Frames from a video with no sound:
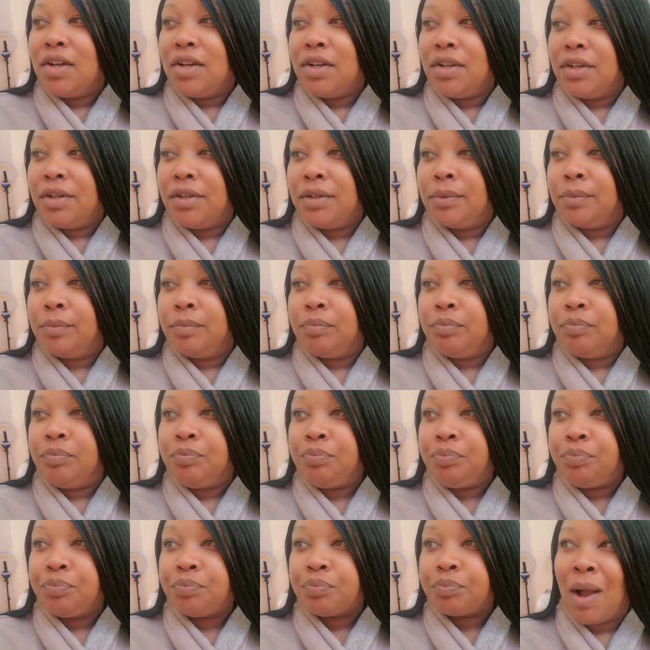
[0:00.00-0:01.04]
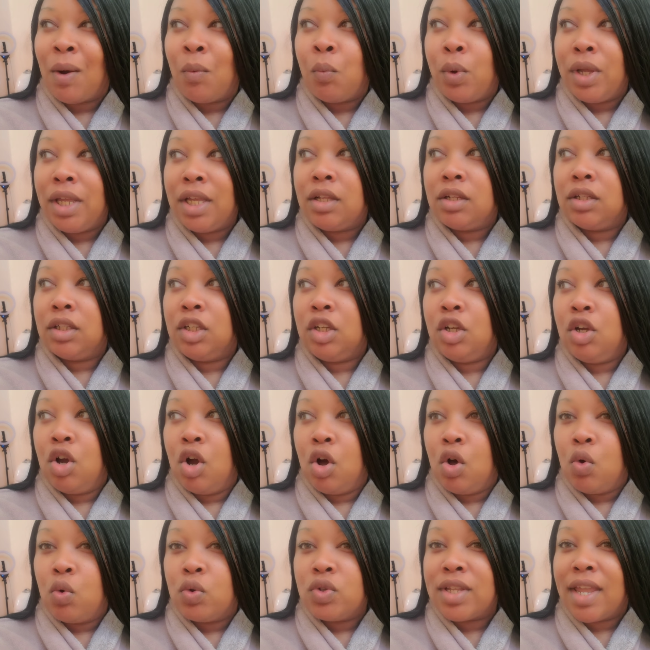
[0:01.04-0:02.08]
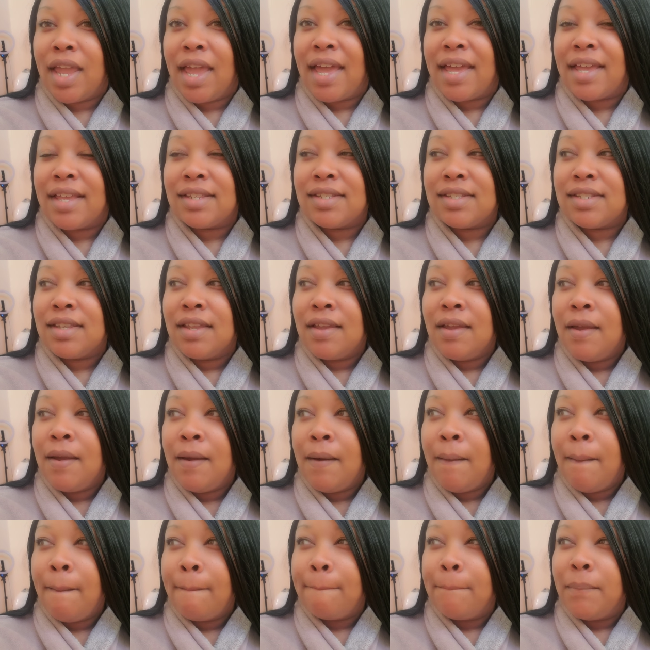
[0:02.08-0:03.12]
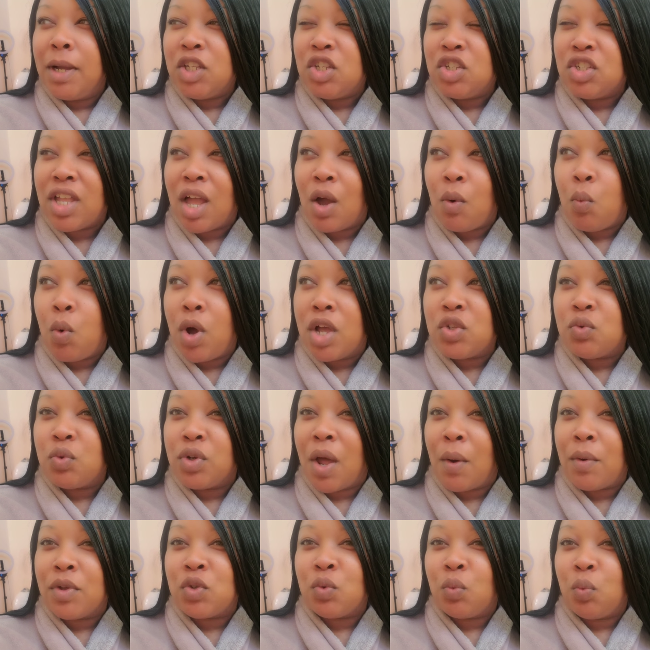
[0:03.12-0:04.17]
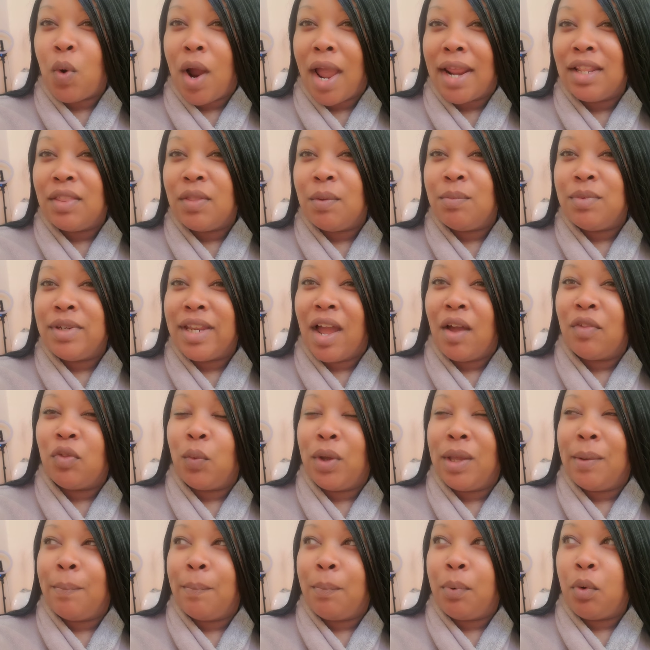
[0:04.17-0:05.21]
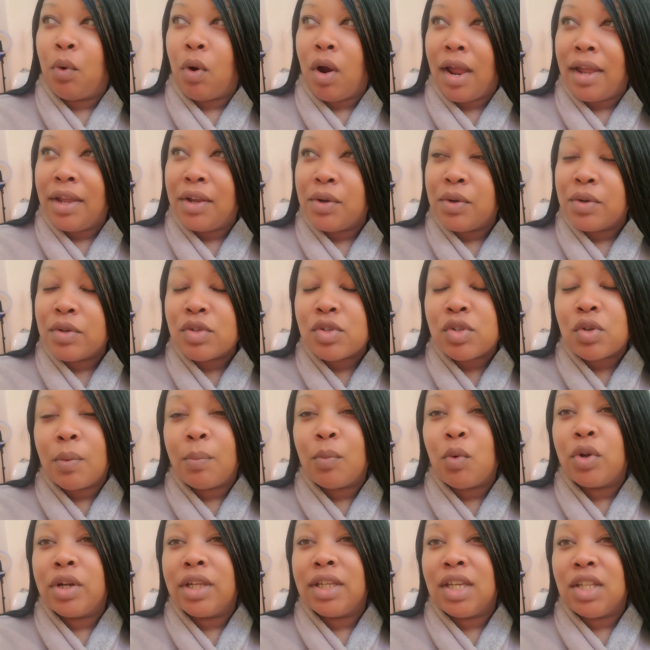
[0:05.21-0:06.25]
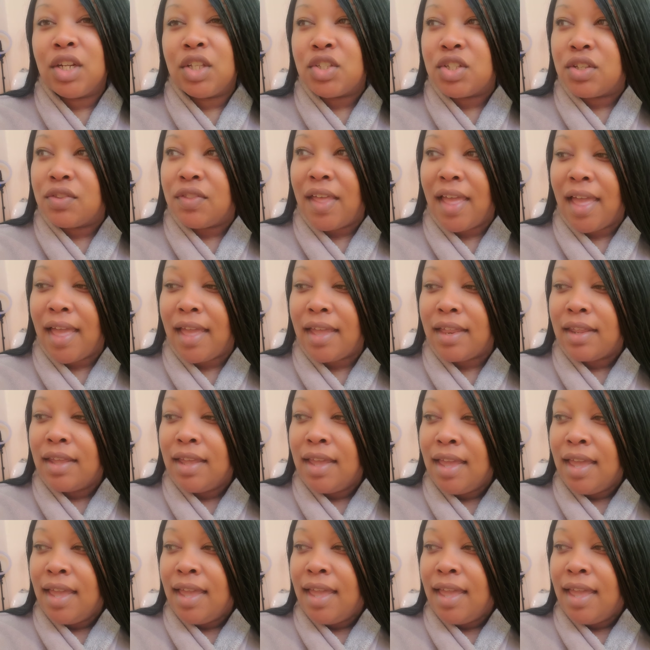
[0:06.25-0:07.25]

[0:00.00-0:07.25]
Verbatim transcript: my weekly goals as much as I was when I was writing them down the week prior. So I'm going to get into that.